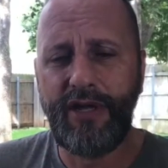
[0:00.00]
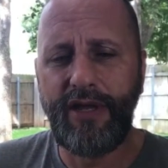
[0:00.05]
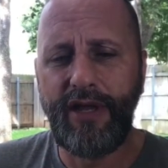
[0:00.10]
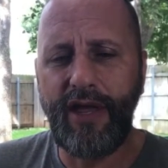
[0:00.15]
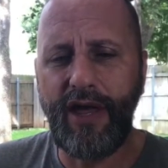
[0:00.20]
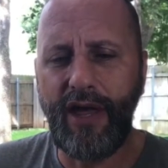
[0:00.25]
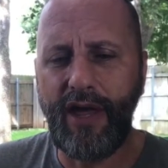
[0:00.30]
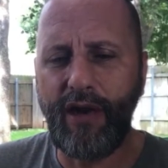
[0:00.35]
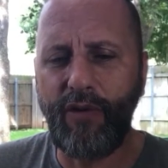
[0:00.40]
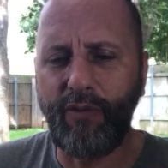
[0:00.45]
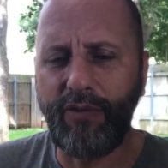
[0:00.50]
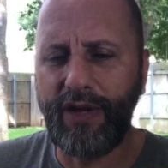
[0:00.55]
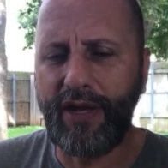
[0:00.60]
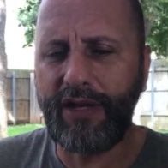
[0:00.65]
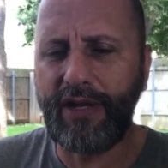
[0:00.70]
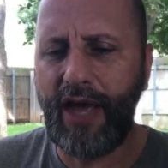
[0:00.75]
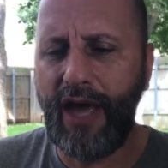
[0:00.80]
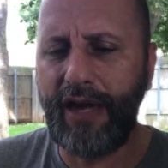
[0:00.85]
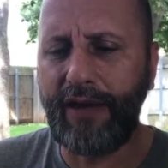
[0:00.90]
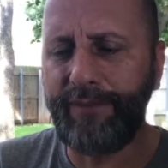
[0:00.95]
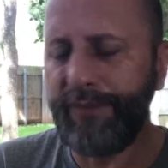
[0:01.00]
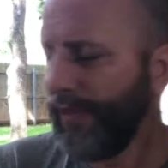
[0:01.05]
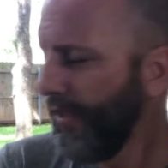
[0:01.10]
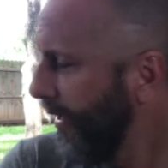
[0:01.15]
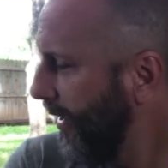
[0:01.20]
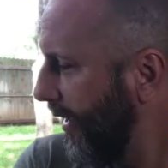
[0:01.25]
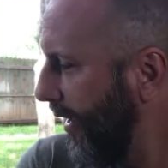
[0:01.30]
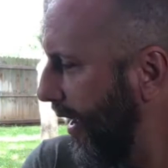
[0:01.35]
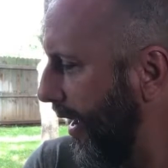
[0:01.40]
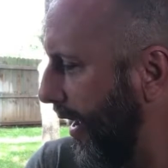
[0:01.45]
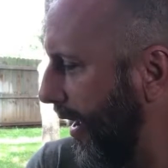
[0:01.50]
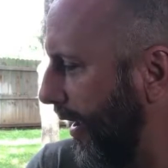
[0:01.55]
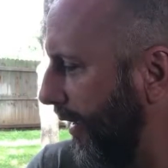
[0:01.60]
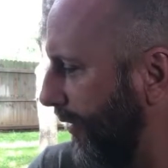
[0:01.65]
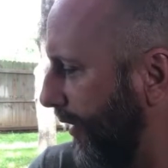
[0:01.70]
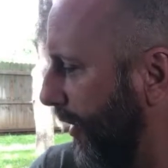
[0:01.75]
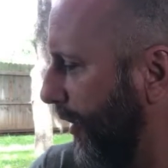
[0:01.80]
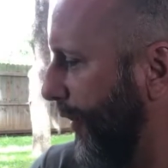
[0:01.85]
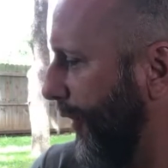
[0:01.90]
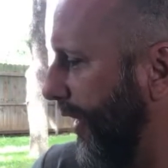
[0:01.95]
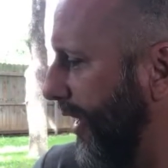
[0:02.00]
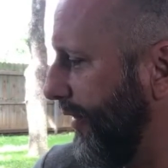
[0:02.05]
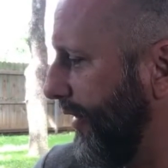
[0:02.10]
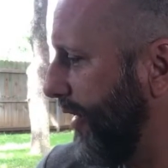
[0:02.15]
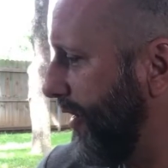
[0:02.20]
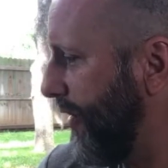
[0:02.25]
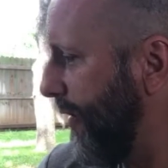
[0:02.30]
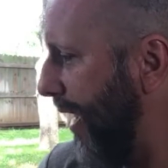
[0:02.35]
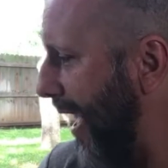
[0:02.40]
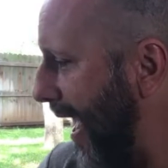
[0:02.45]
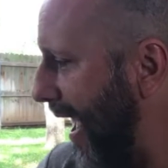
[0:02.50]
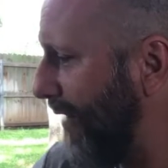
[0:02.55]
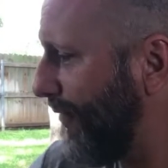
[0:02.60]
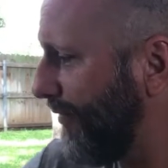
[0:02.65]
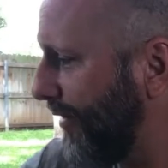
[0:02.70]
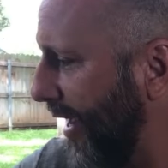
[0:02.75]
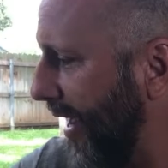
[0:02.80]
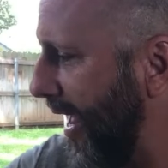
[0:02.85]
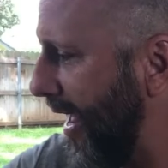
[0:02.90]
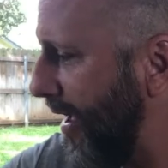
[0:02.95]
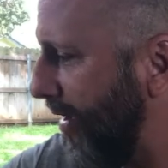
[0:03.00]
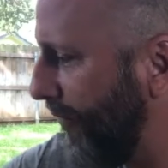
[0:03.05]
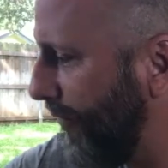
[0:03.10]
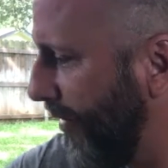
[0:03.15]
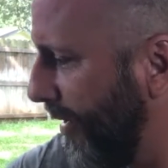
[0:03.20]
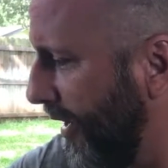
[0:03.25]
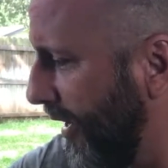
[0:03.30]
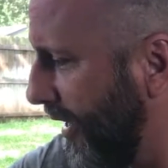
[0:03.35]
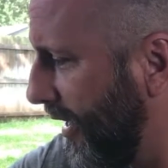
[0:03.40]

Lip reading: when I got it. The other thing that you have to have